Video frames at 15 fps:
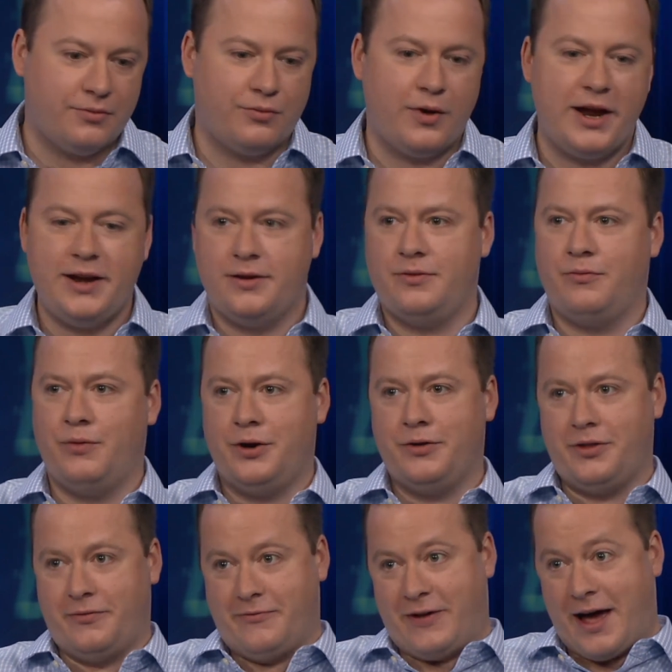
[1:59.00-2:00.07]
right where
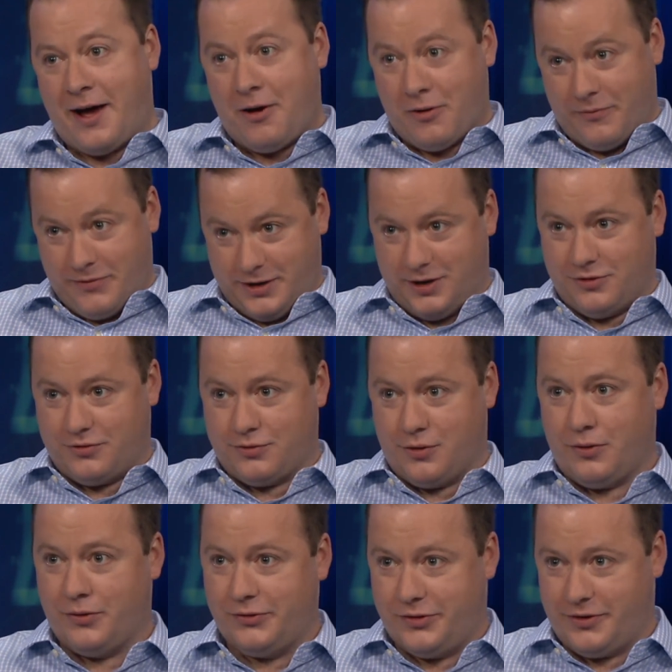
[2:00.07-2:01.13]
the valve that
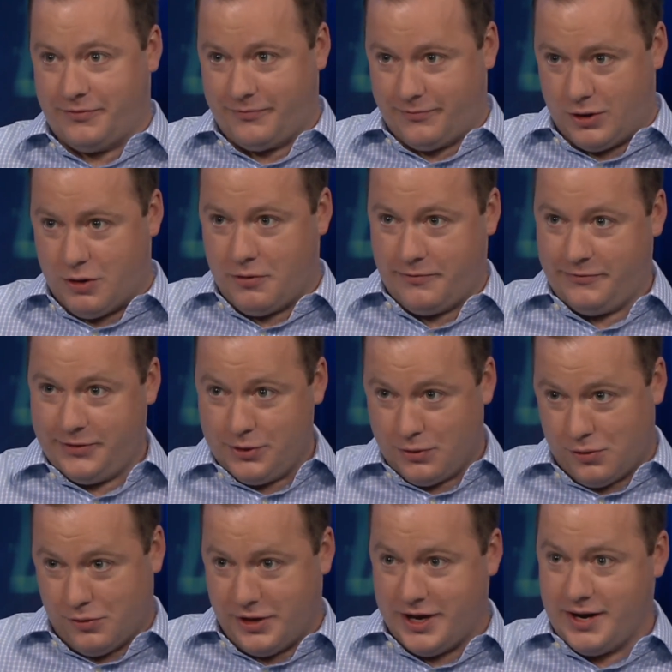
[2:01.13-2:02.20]
controls the flow of
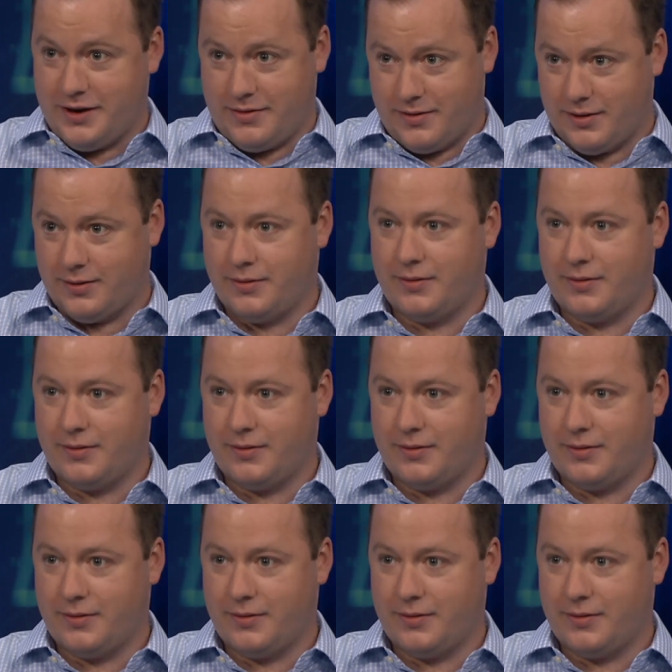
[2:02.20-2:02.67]
fuel in.